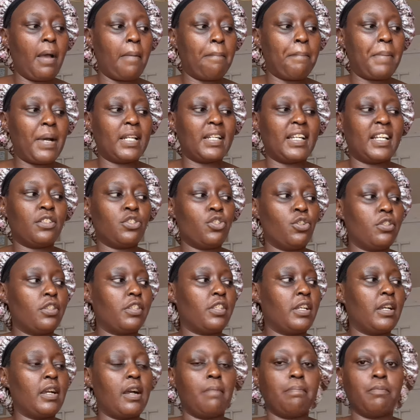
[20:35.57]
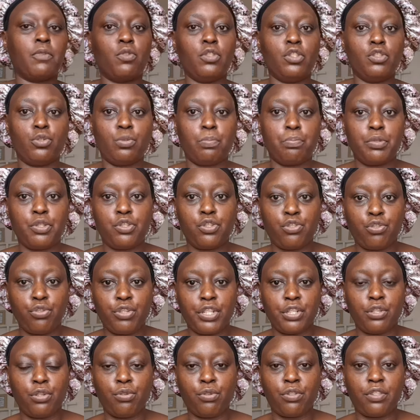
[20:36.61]
But I don't think I'm going to be
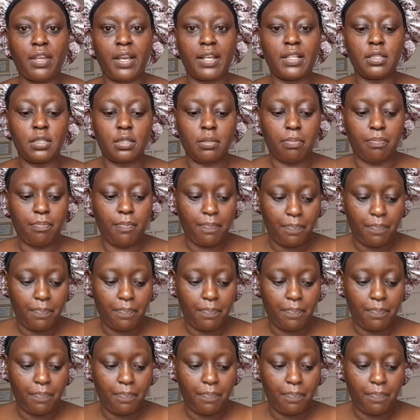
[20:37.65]
showing you that.